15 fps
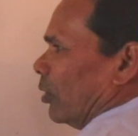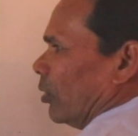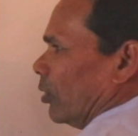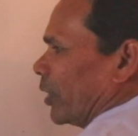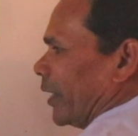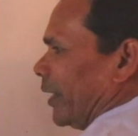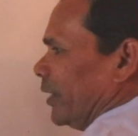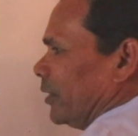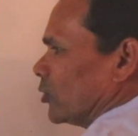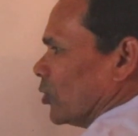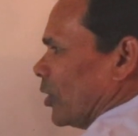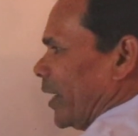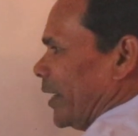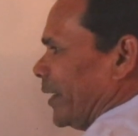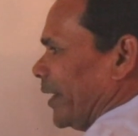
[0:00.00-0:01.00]
Okay,
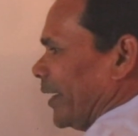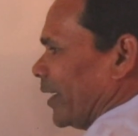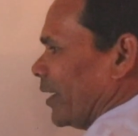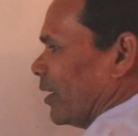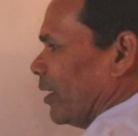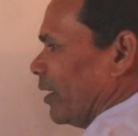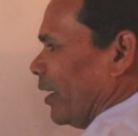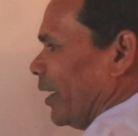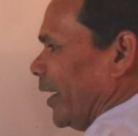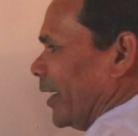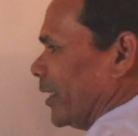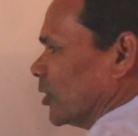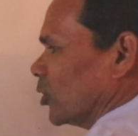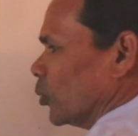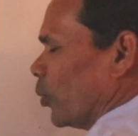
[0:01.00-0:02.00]
so I take
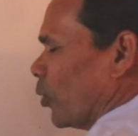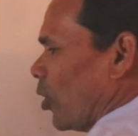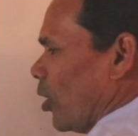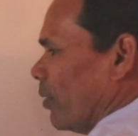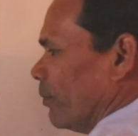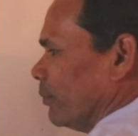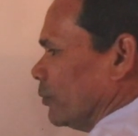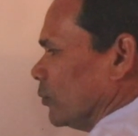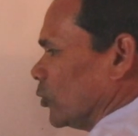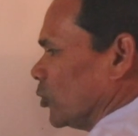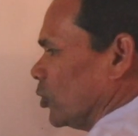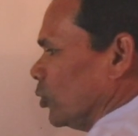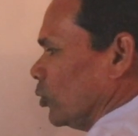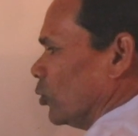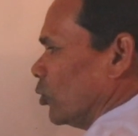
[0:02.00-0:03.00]
x from
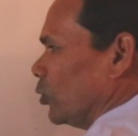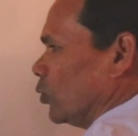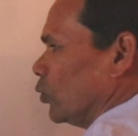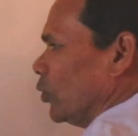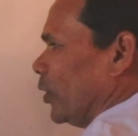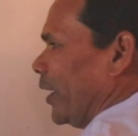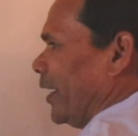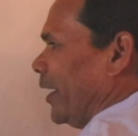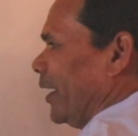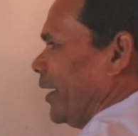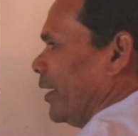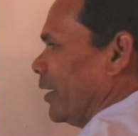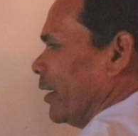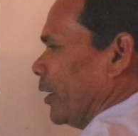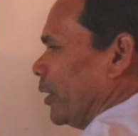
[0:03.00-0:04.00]
0 to
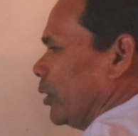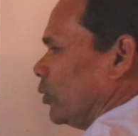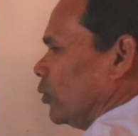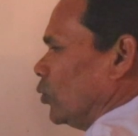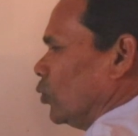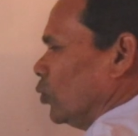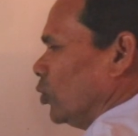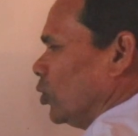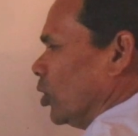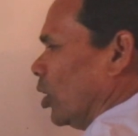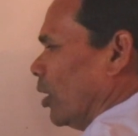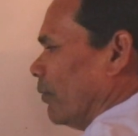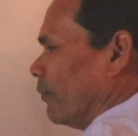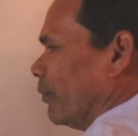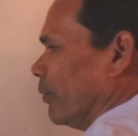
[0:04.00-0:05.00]
a, root
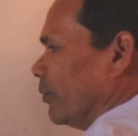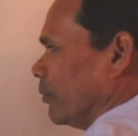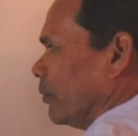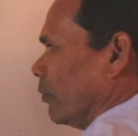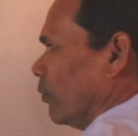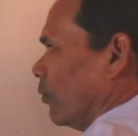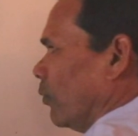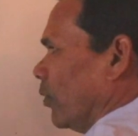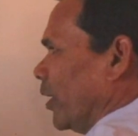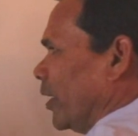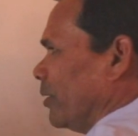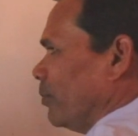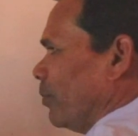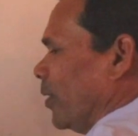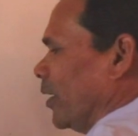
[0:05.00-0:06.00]
of
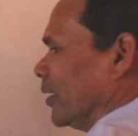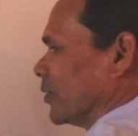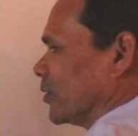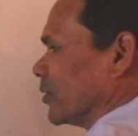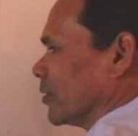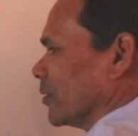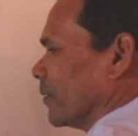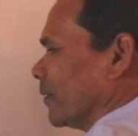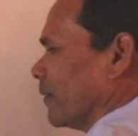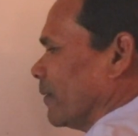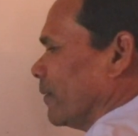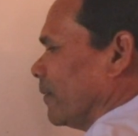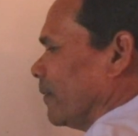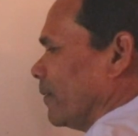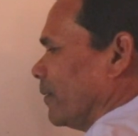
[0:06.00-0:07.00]
1 plus
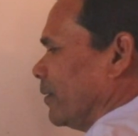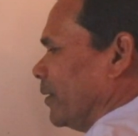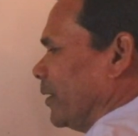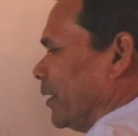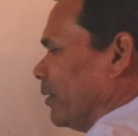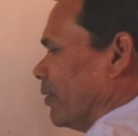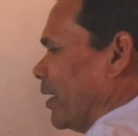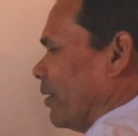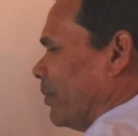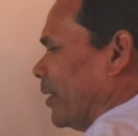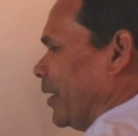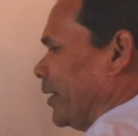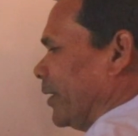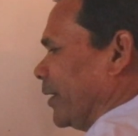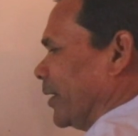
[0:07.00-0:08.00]
dy
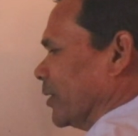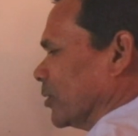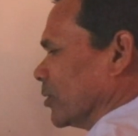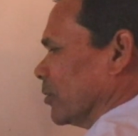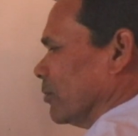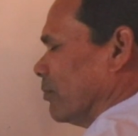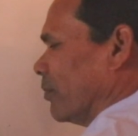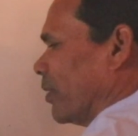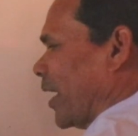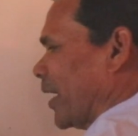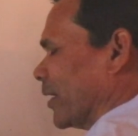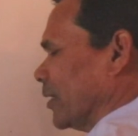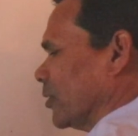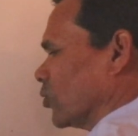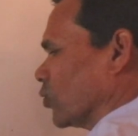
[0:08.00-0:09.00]
by dx
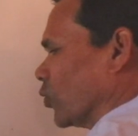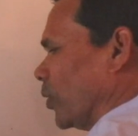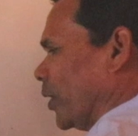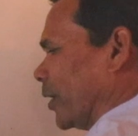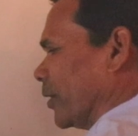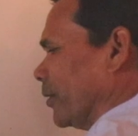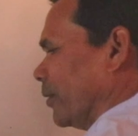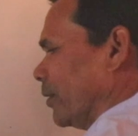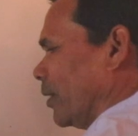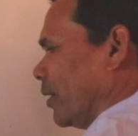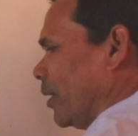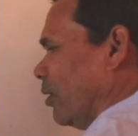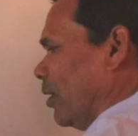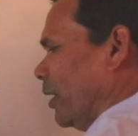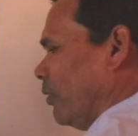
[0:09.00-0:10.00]
bracket square.
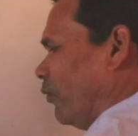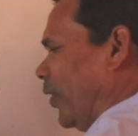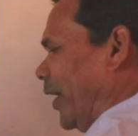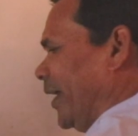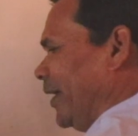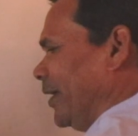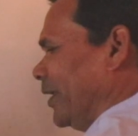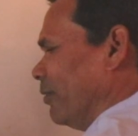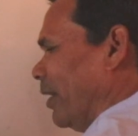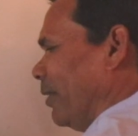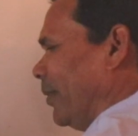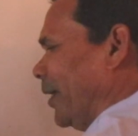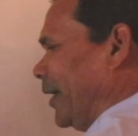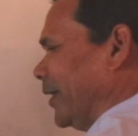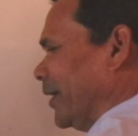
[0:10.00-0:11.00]
Now I find dy
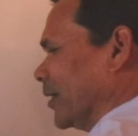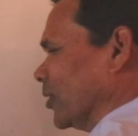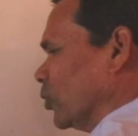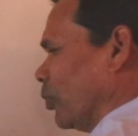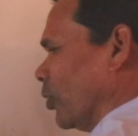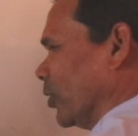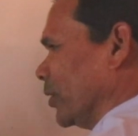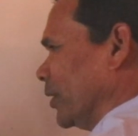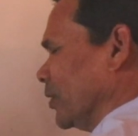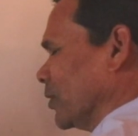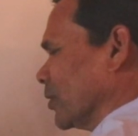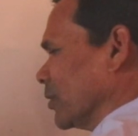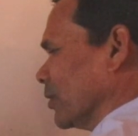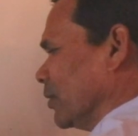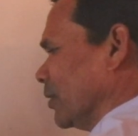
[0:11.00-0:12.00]
by dx for
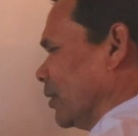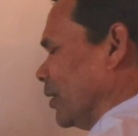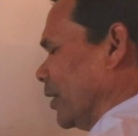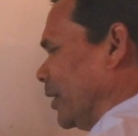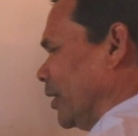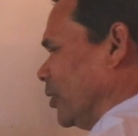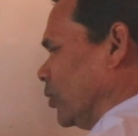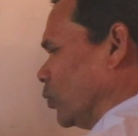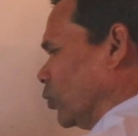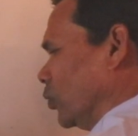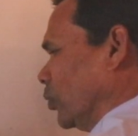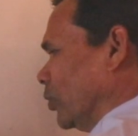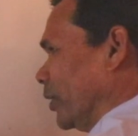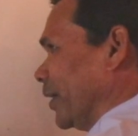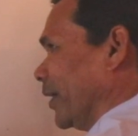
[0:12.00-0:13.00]
this
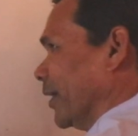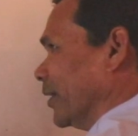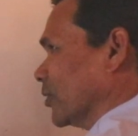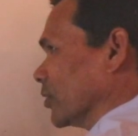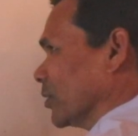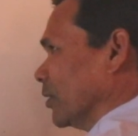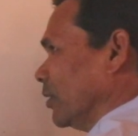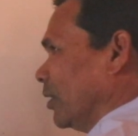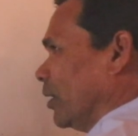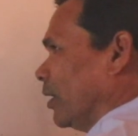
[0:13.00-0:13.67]
into dx.